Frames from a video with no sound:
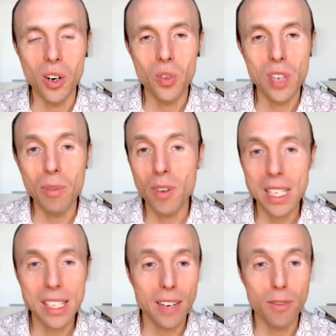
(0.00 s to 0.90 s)
Some of
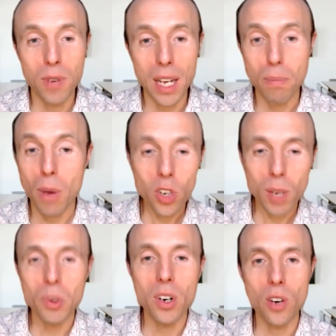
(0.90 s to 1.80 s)
us have had
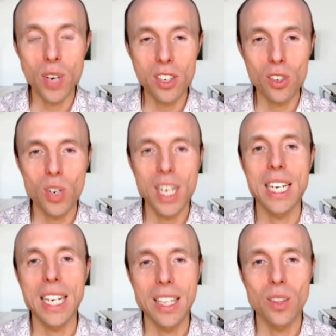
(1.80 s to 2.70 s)
multiple careers already,
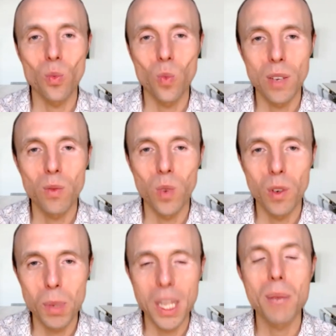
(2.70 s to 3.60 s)
and we, we've
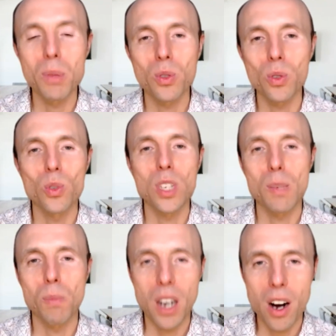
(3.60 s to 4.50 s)
been able to do this
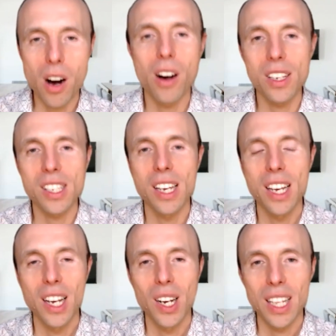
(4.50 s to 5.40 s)
because
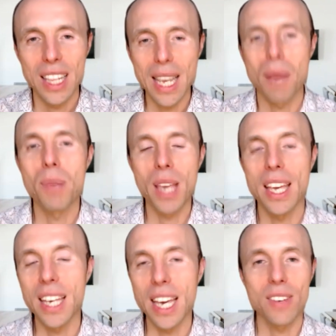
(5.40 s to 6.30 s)
the MBA
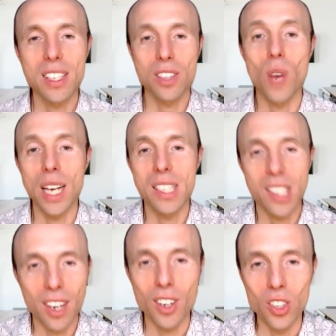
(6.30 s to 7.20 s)
gave us the right
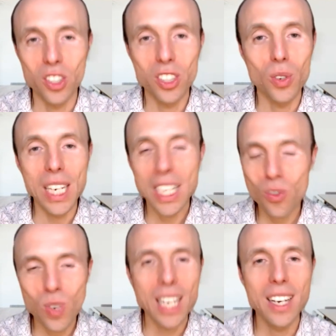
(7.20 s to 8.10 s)
skills. So it is
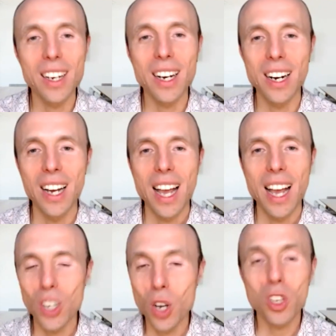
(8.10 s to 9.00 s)
really yeah. a, a
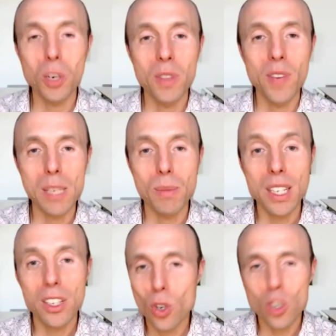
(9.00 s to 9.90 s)
long term investment.
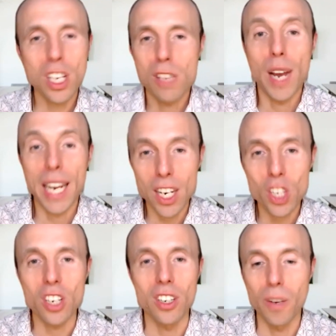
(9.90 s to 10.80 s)
It's not just
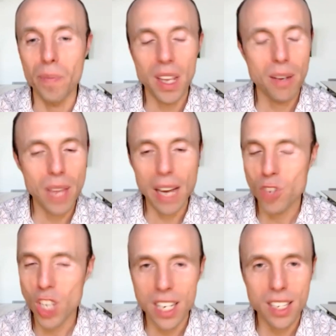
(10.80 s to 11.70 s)
financial. I've
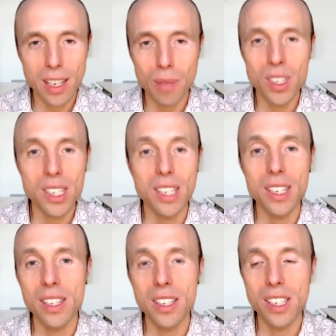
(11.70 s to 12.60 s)
shared some of the
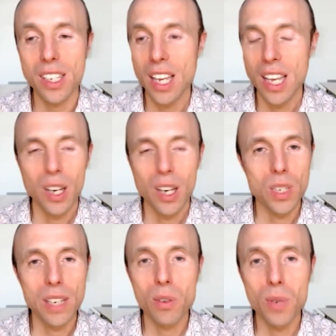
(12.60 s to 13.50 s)
statistics with
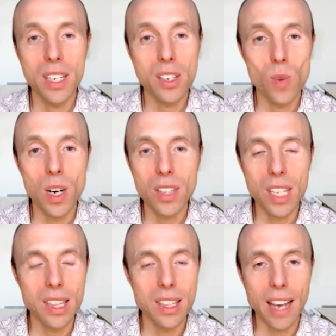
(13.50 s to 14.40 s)
everyone as well
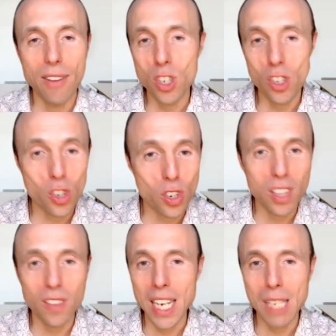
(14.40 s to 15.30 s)
that the average return
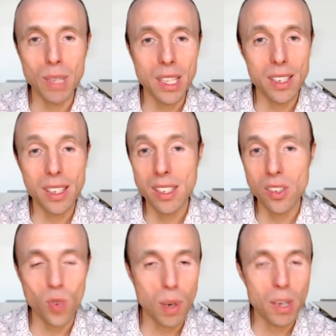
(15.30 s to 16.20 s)
investment is
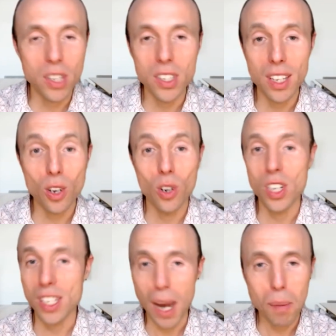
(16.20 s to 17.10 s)
$3 million
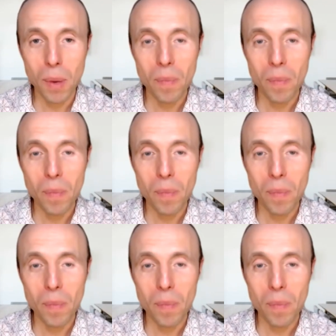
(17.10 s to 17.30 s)
up.